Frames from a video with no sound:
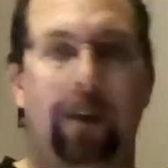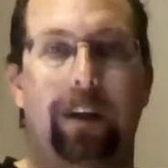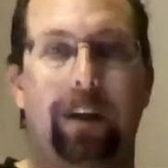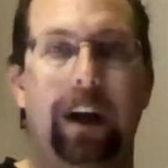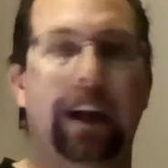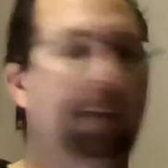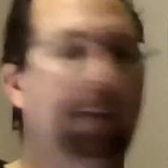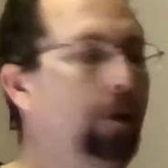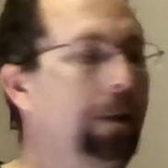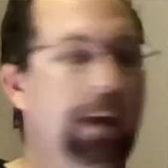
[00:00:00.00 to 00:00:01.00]
cutting it
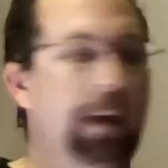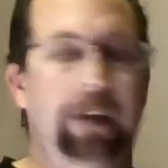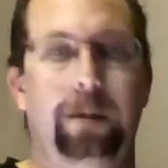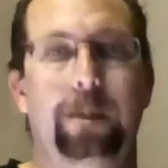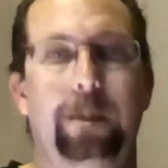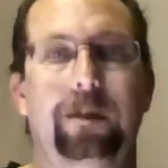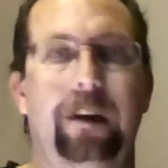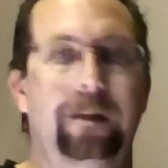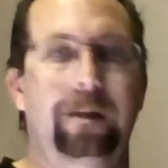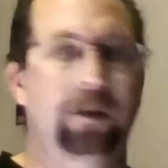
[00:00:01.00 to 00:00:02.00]
for the purpose
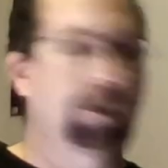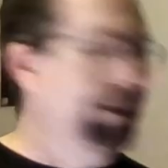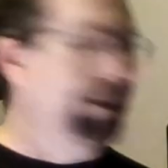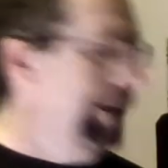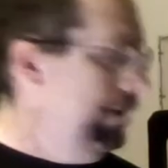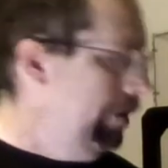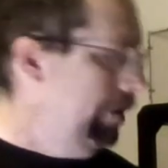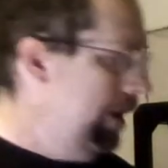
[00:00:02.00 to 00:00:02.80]
of using the laser.